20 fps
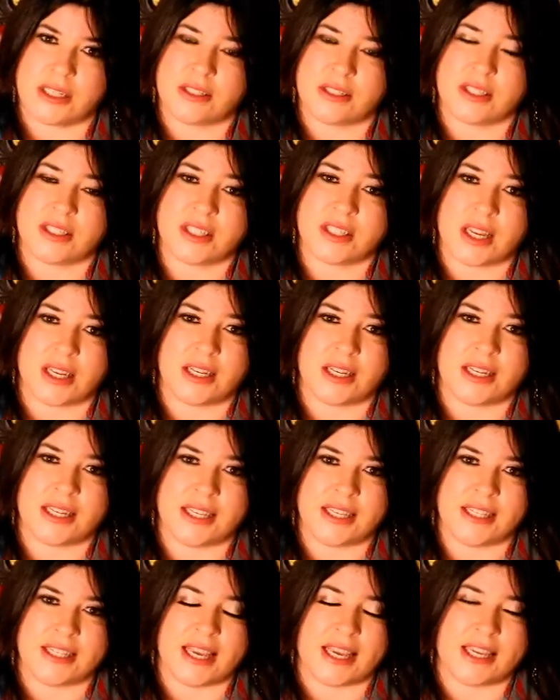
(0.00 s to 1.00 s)

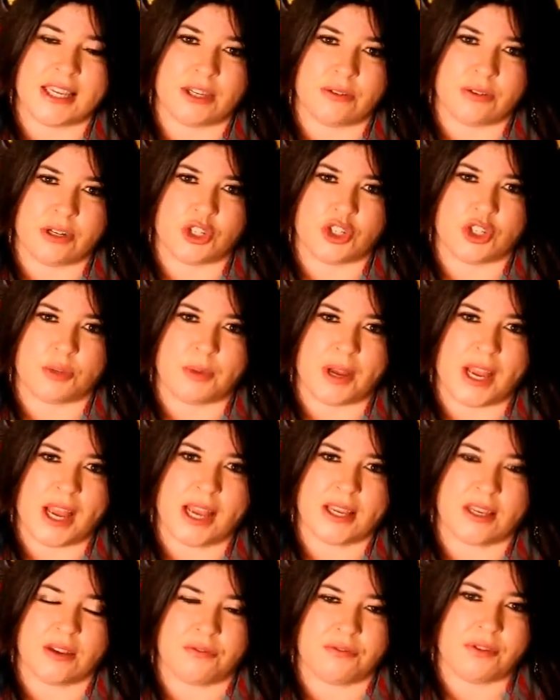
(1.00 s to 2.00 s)
suddenly get your energy
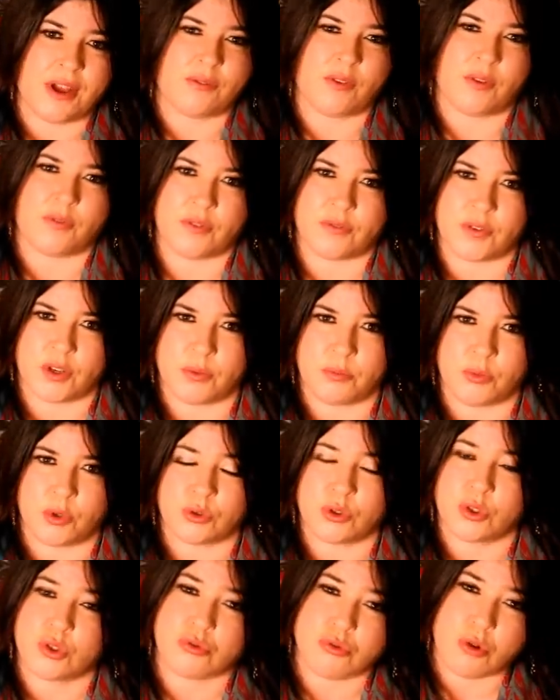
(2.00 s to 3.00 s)
back, your va-va-va-voom,
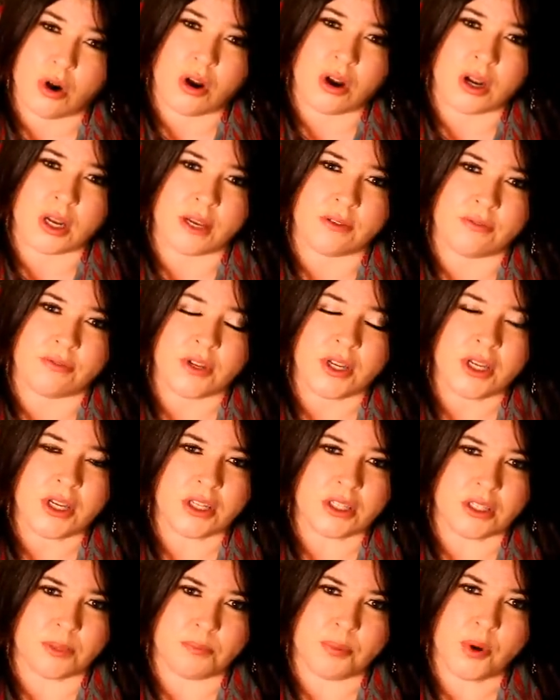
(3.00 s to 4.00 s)
your drive
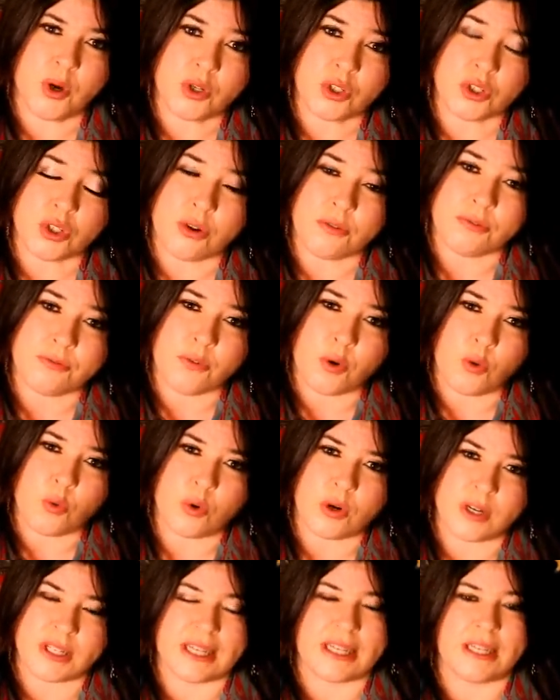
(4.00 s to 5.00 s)
to push
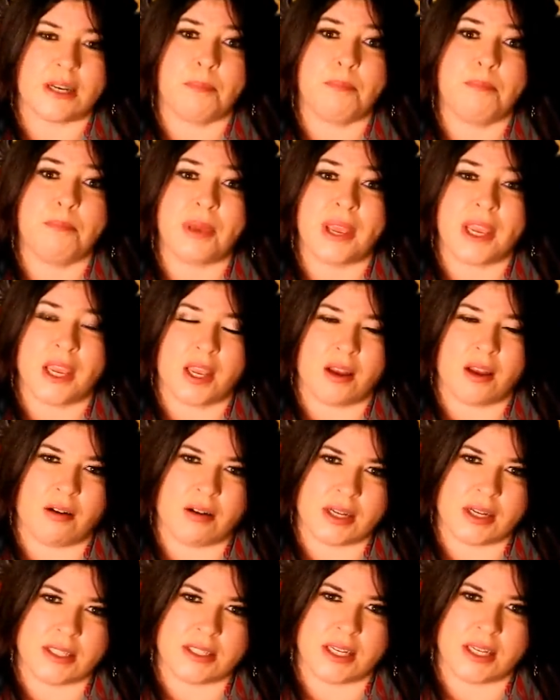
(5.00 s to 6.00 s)
forward in a big
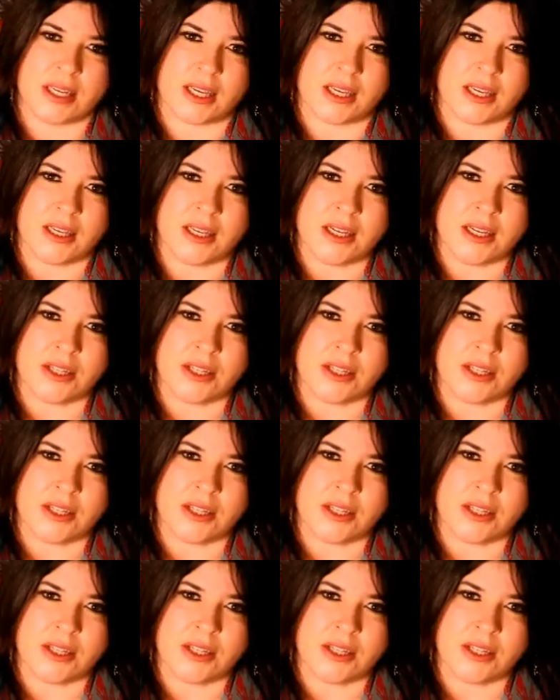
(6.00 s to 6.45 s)
idea,